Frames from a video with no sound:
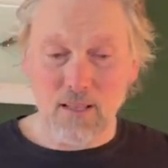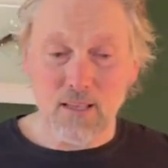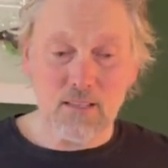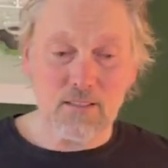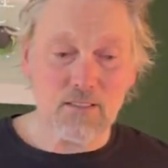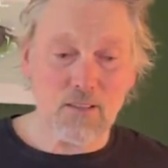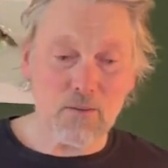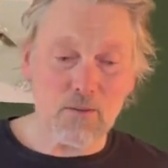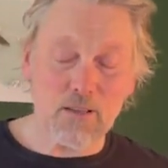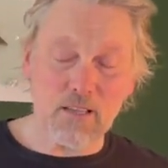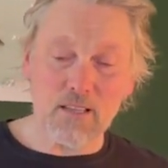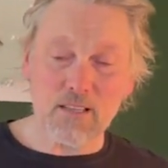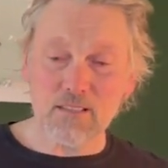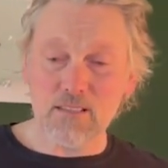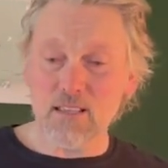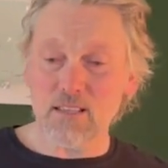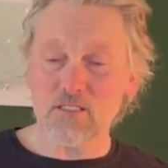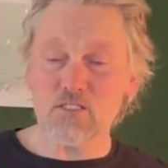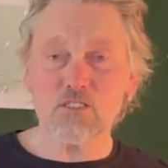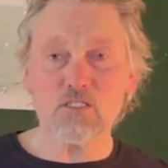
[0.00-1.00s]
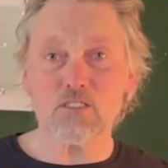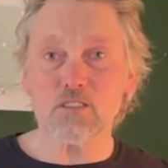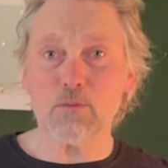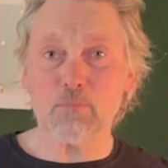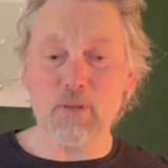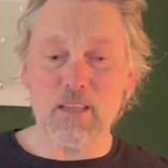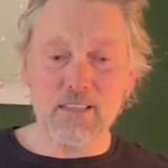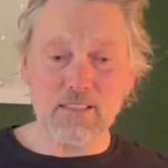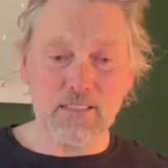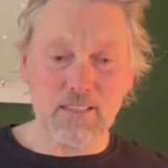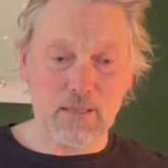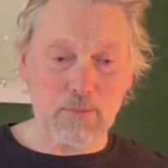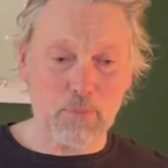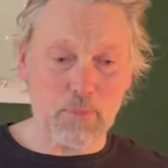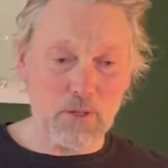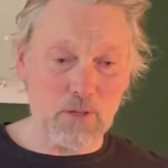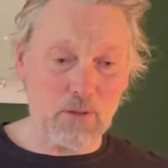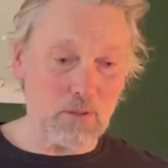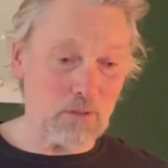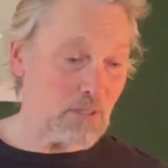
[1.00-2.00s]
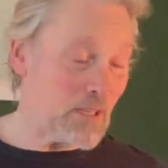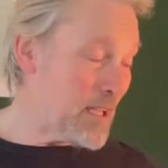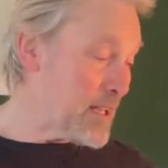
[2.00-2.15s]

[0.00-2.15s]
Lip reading: So it's just a basic build.